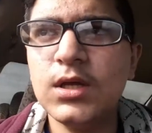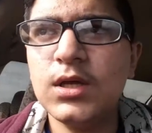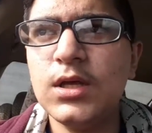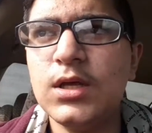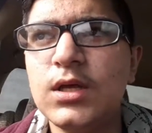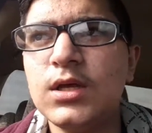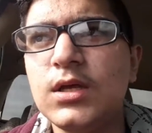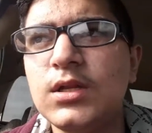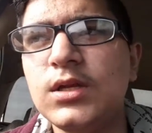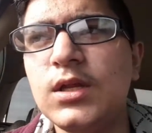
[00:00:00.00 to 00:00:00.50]

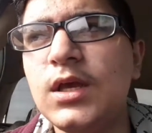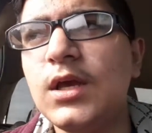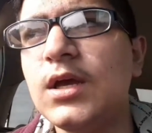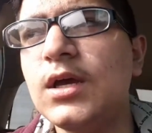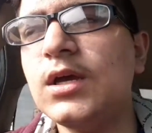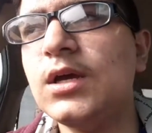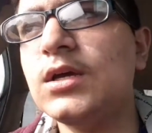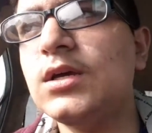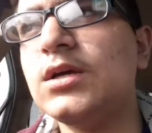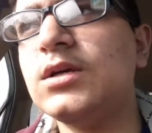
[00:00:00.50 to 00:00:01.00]
and
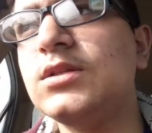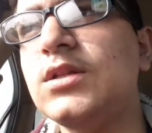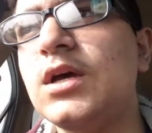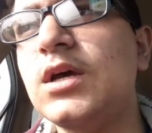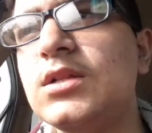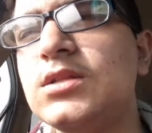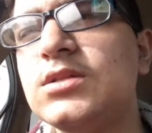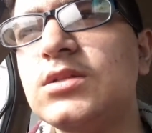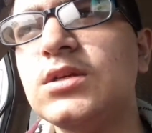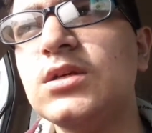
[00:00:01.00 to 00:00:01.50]
yeah
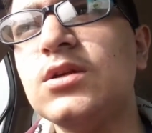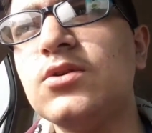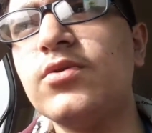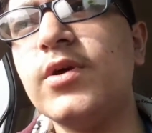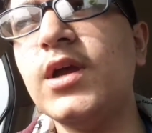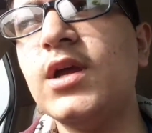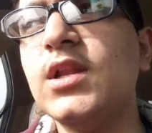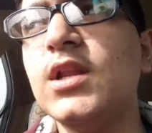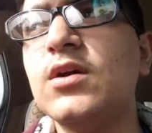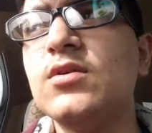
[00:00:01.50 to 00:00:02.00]
that's it
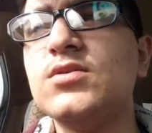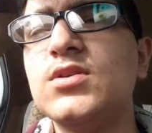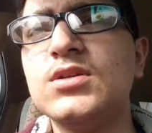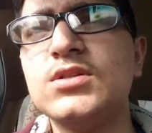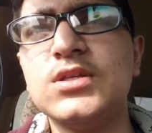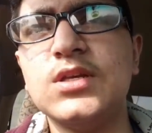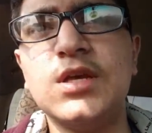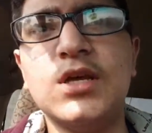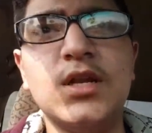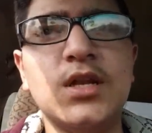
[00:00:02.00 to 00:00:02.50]
right now
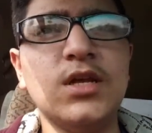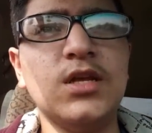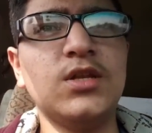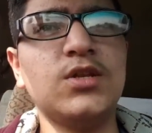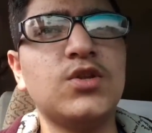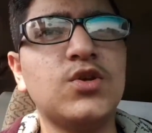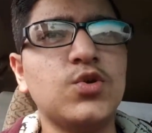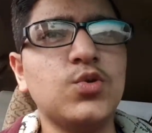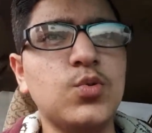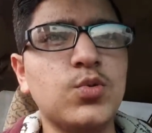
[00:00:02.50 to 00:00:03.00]
just heading
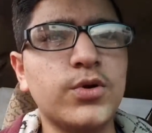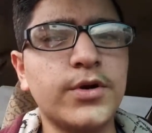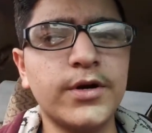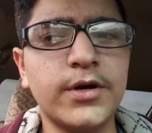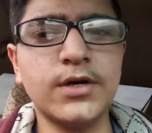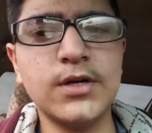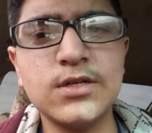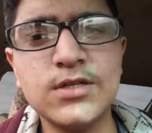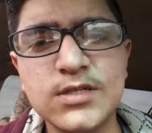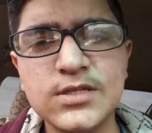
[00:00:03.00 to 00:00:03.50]

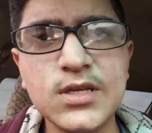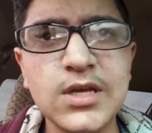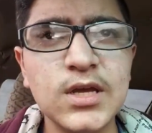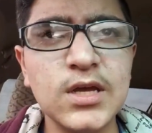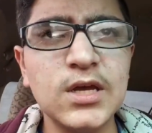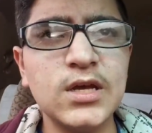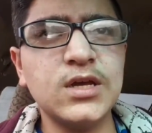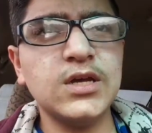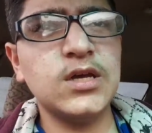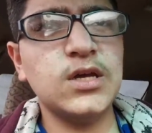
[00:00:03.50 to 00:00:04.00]
towards
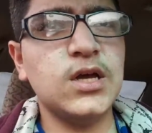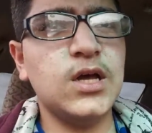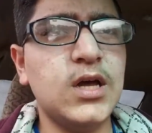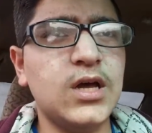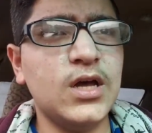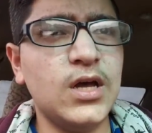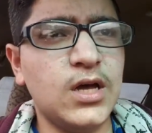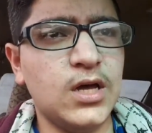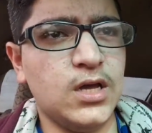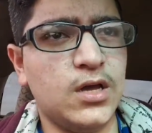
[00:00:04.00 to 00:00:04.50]

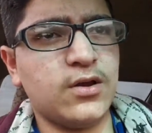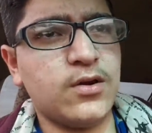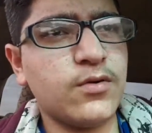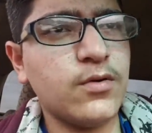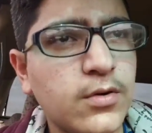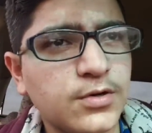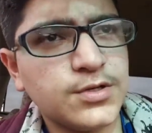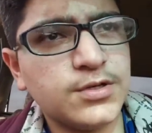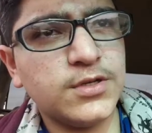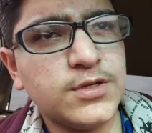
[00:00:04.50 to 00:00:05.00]
a
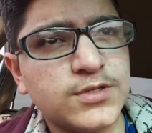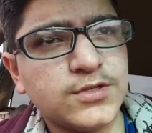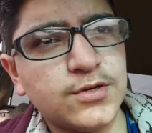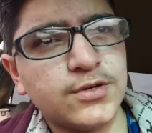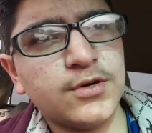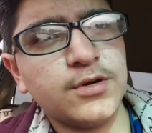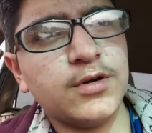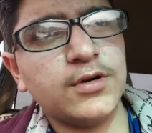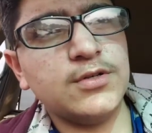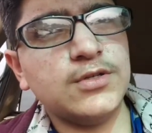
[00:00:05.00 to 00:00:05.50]
grocery
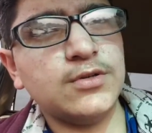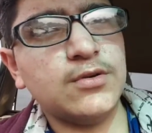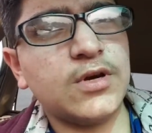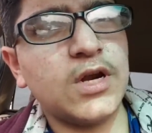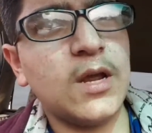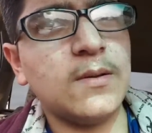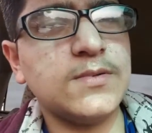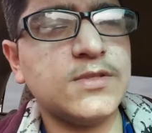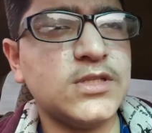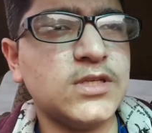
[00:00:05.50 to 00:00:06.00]
store to
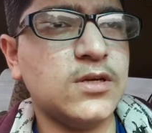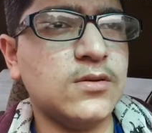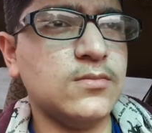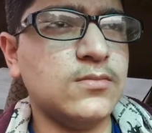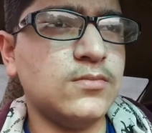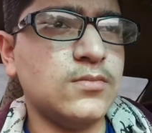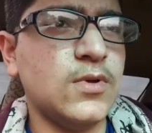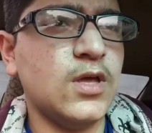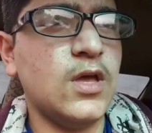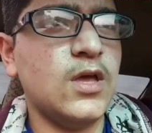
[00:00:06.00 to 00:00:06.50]
grab some
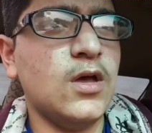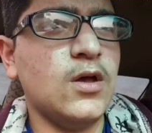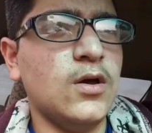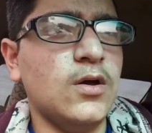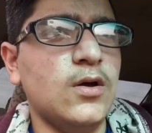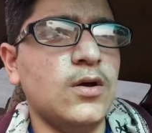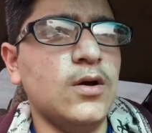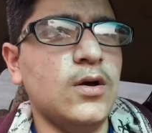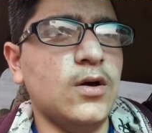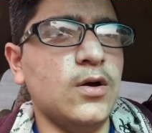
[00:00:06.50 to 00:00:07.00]

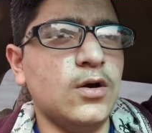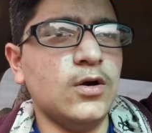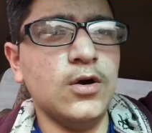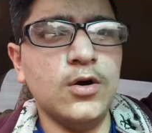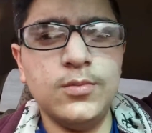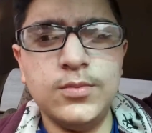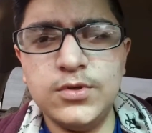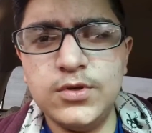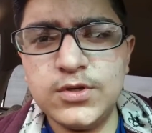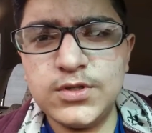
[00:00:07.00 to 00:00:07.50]

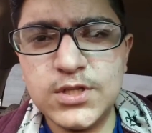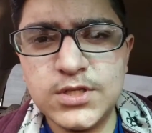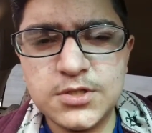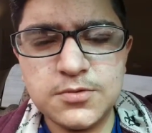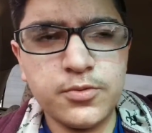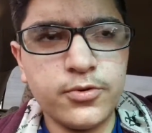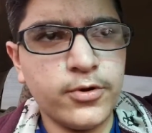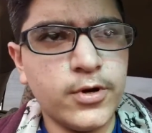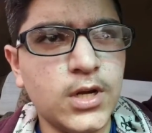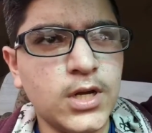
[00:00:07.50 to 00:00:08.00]
home usage
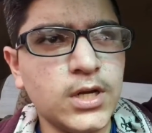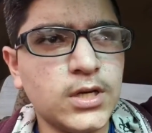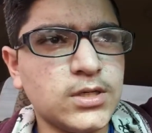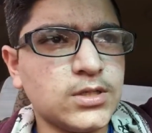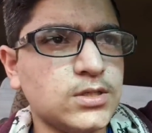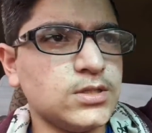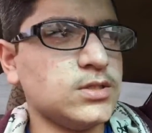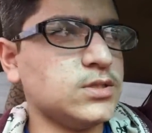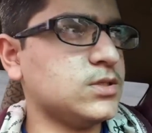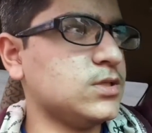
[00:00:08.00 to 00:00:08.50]

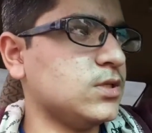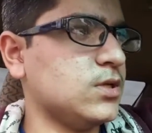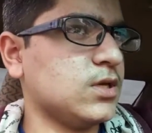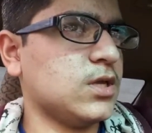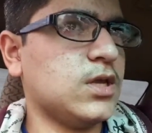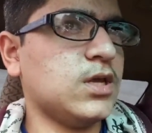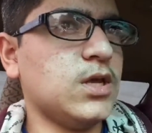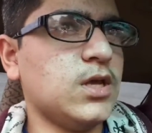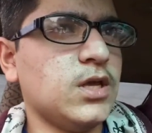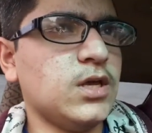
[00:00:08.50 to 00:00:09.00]
products
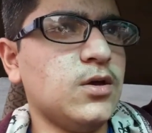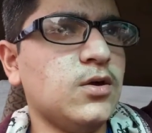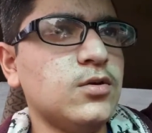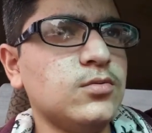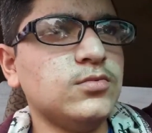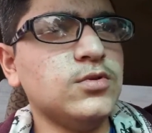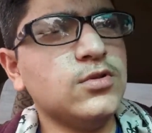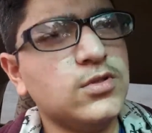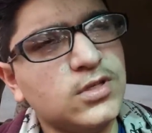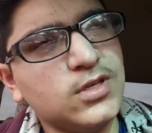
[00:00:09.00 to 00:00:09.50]
okay home
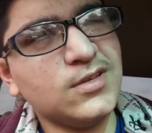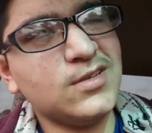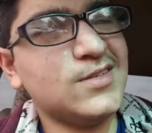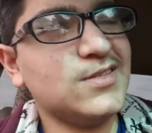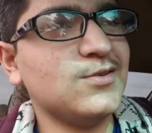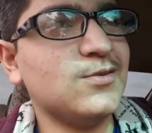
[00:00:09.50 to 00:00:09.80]
usage